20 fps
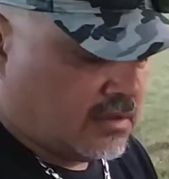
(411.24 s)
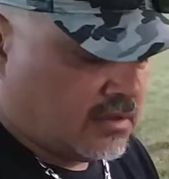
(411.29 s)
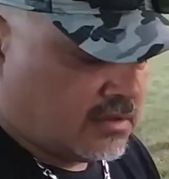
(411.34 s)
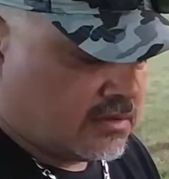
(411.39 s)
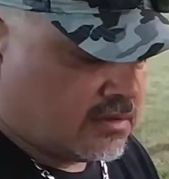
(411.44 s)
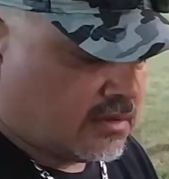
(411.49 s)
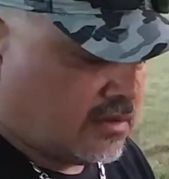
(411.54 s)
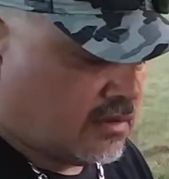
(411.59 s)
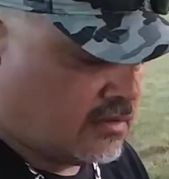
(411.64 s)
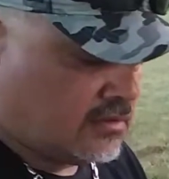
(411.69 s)

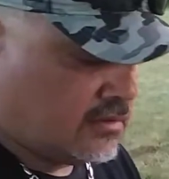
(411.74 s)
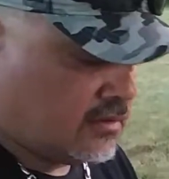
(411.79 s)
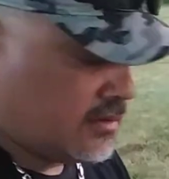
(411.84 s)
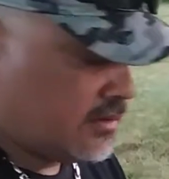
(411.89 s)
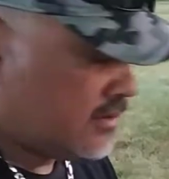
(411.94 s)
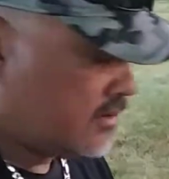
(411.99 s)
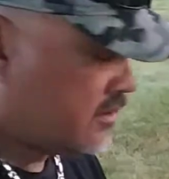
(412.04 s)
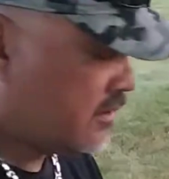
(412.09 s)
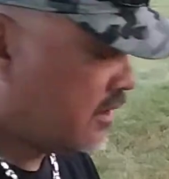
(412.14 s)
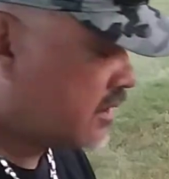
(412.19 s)
So
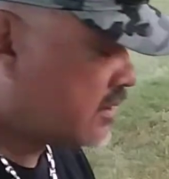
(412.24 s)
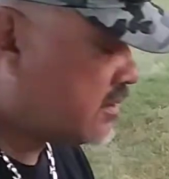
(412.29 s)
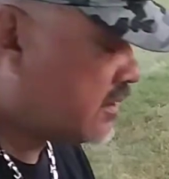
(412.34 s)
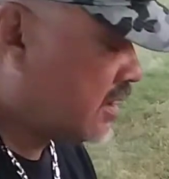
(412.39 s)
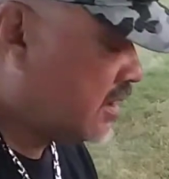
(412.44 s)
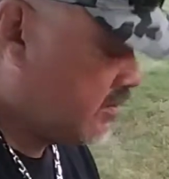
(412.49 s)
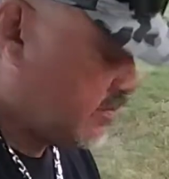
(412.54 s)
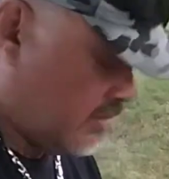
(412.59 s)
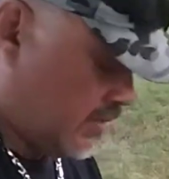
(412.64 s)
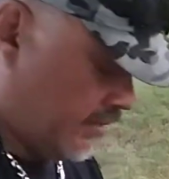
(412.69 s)
that
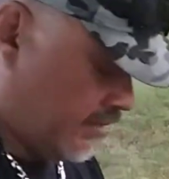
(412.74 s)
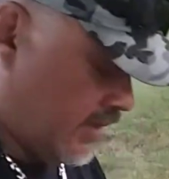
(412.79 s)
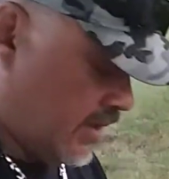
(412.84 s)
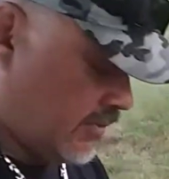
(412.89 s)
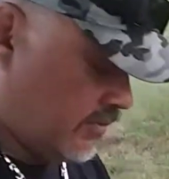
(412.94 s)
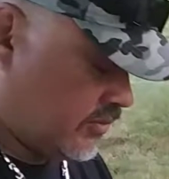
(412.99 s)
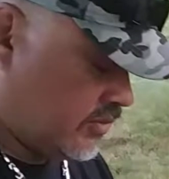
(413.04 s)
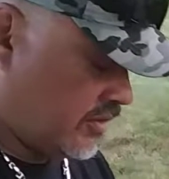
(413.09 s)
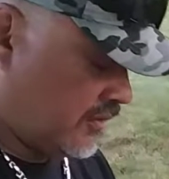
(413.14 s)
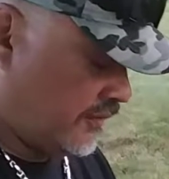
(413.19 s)
seems to have
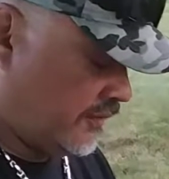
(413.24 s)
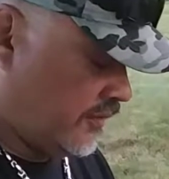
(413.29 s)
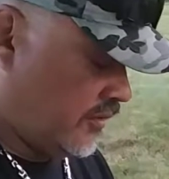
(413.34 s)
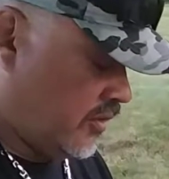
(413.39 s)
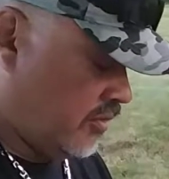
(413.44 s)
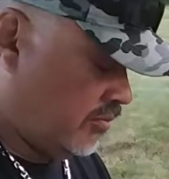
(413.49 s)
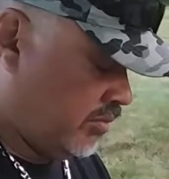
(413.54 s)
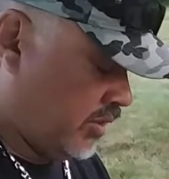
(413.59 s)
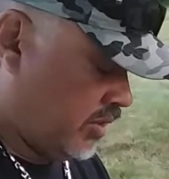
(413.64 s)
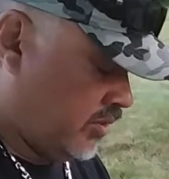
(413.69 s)
come to a
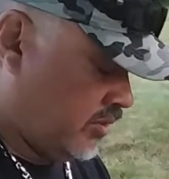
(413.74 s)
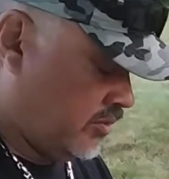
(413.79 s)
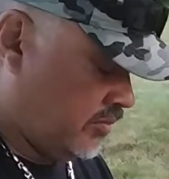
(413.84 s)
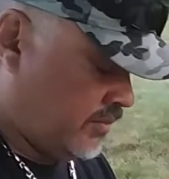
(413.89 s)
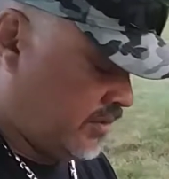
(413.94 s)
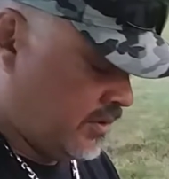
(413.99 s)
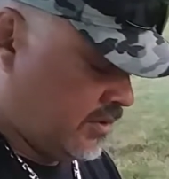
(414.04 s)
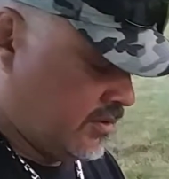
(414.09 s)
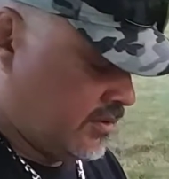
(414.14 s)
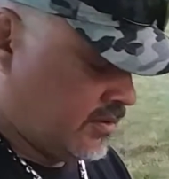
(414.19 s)
full
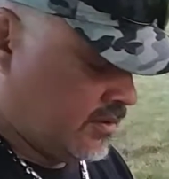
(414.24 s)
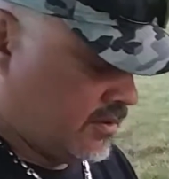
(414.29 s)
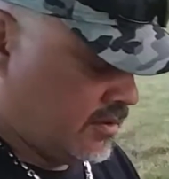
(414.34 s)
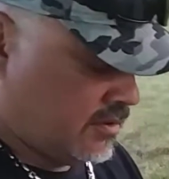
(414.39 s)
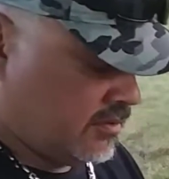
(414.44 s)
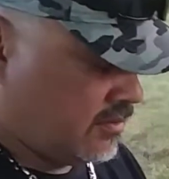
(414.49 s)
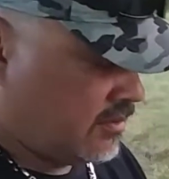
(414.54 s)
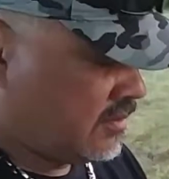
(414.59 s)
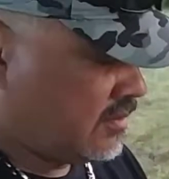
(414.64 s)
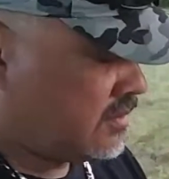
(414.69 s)
bloom.
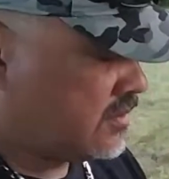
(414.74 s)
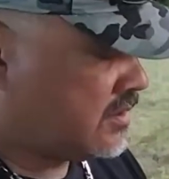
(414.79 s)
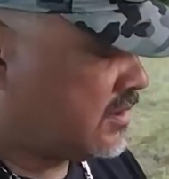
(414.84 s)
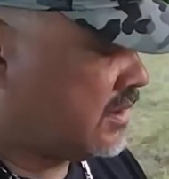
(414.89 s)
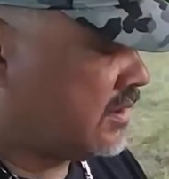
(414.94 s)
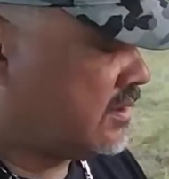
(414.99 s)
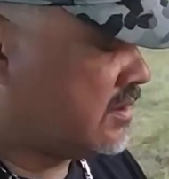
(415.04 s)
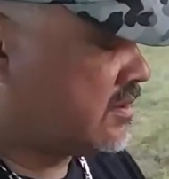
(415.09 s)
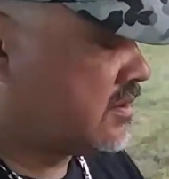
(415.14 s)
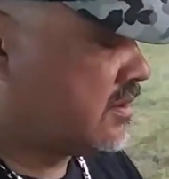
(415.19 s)
Go
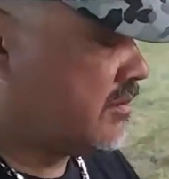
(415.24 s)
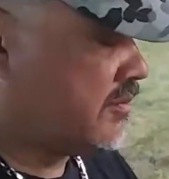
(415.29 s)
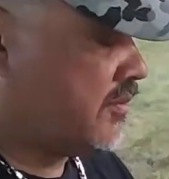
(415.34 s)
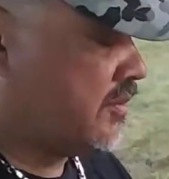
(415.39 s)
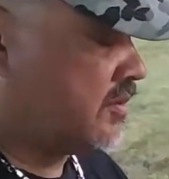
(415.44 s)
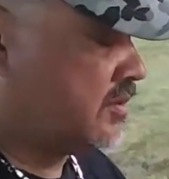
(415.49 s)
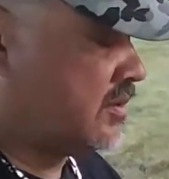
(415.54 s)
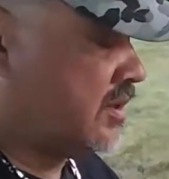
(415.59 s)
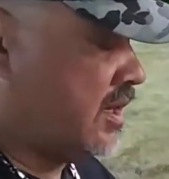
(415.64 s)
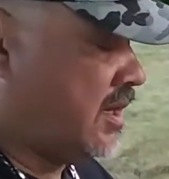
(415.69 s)
set this up
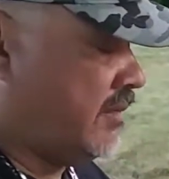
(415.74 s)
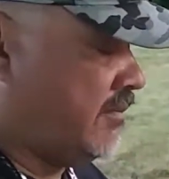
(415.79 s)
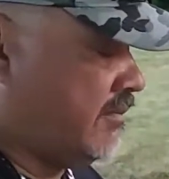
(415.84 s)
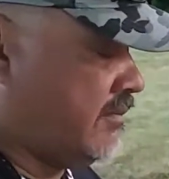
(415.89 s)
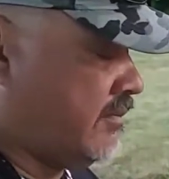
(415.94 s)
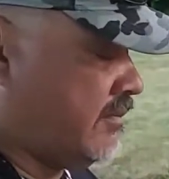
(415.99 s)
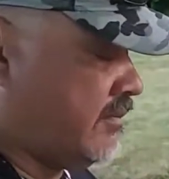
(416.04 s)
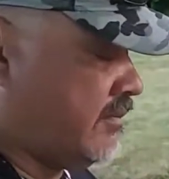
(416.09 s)
on top.